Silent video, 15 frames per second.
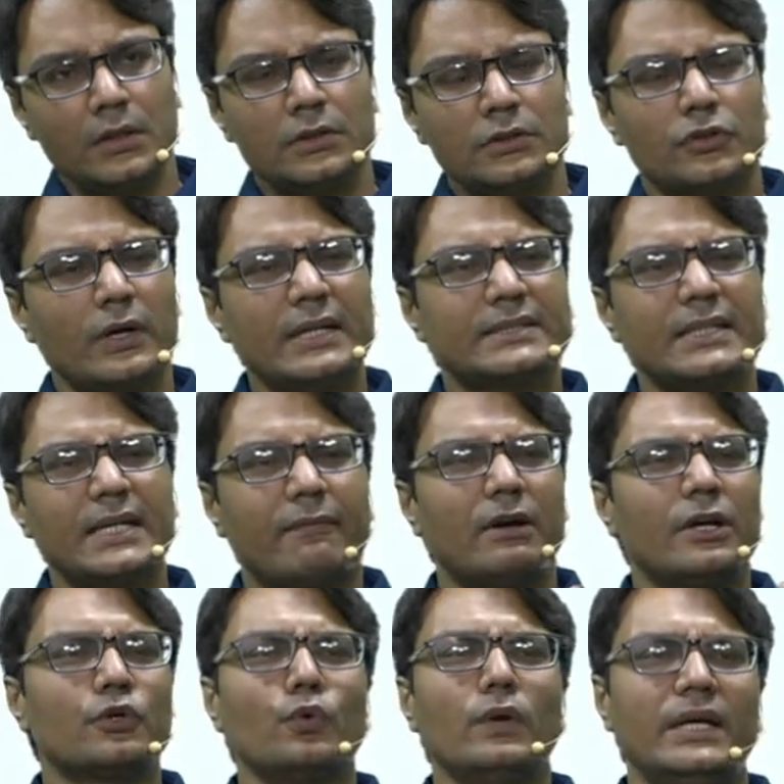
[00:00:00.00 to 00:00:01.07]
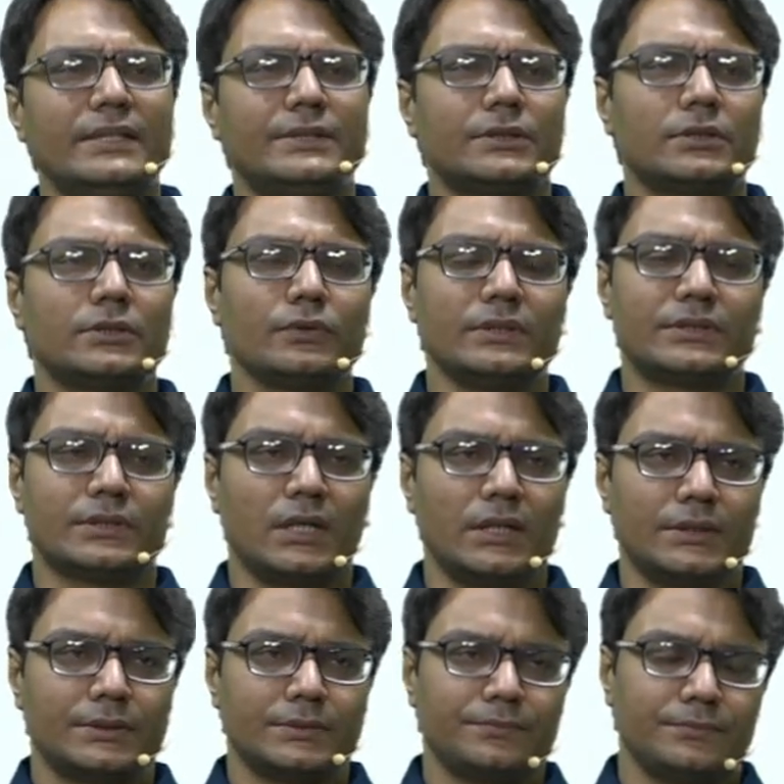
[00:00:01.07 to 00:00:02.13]
So it's never too late to
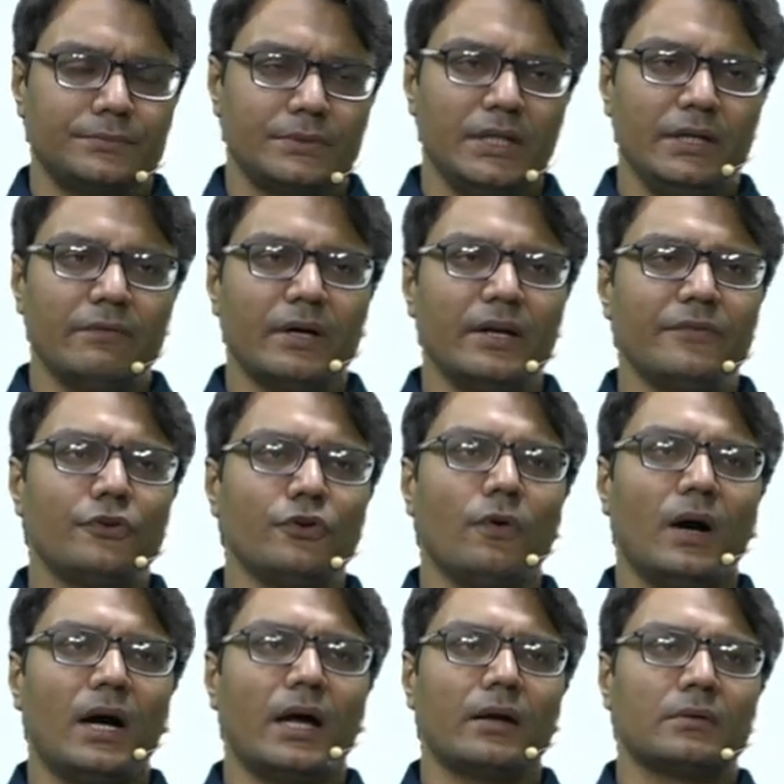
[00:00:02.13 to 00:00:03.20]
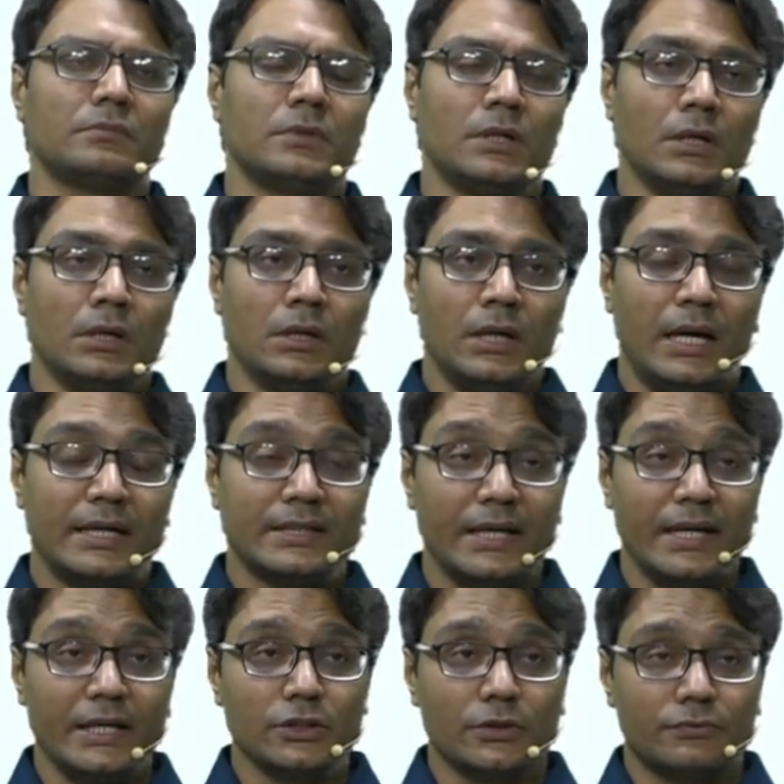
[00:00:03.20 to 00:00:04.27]
start. Even if you are at the
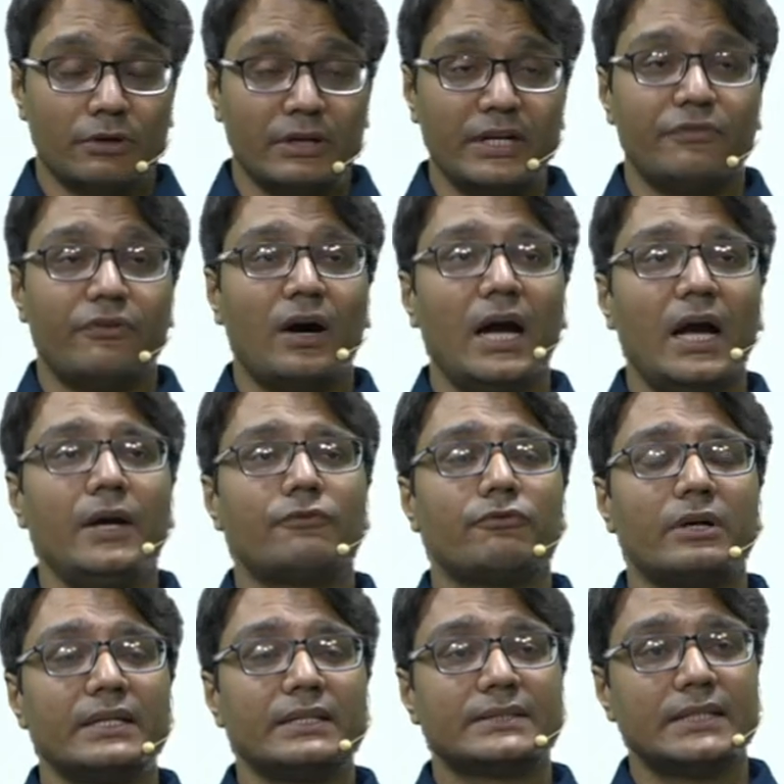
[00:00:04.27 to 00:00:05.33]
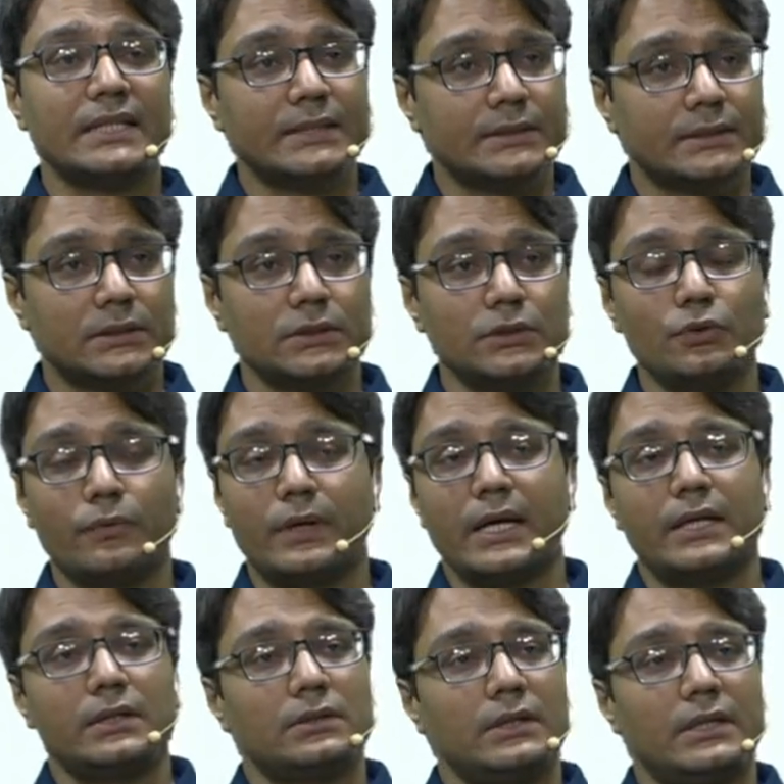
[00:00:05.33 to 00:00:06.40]
age of 25, 26, you
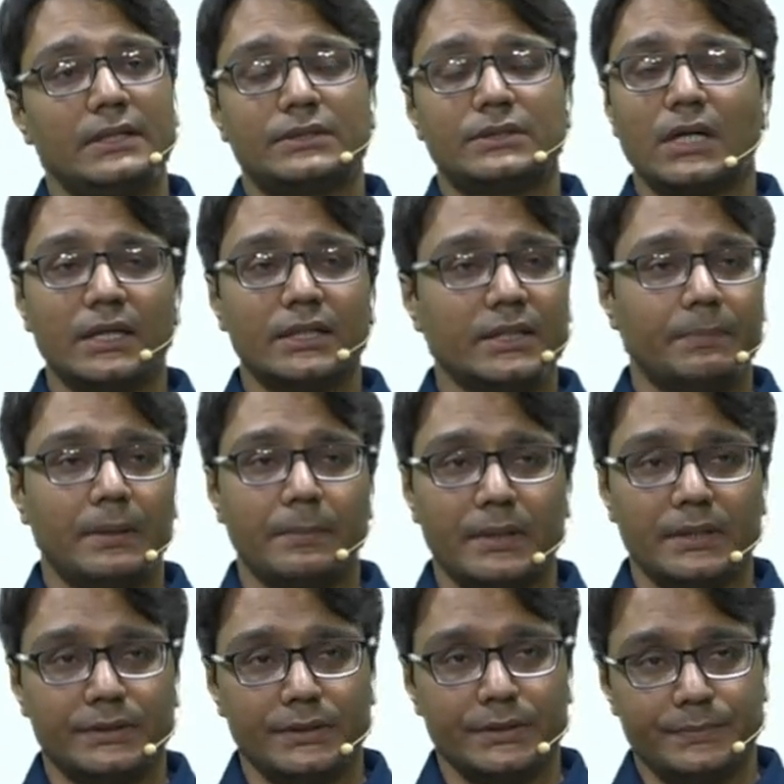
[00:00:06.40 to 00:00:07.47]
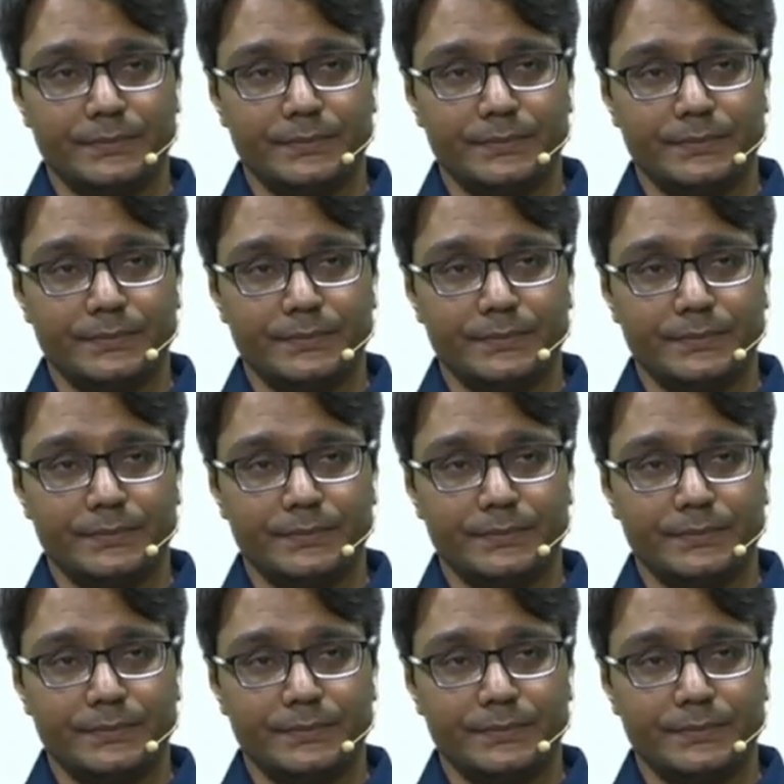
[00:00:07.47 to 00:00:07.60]
can start the preparation.